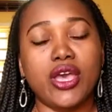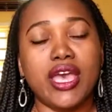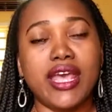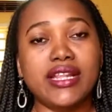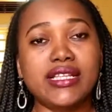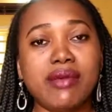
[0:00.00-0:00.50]

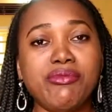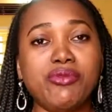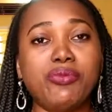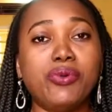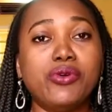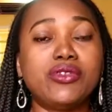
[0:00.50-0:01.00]
anytime you
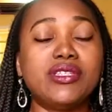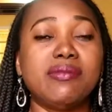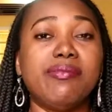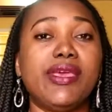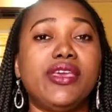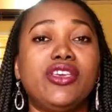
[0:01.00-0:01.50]
post a
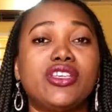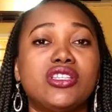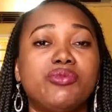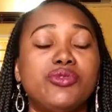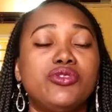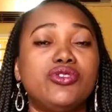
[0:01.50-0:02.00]
make, you're
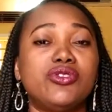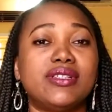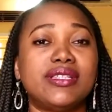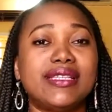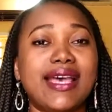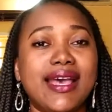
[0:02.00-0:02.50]
supposed to
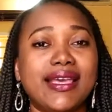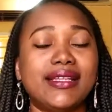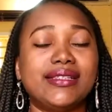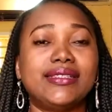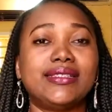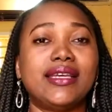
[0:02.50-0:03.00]
tag it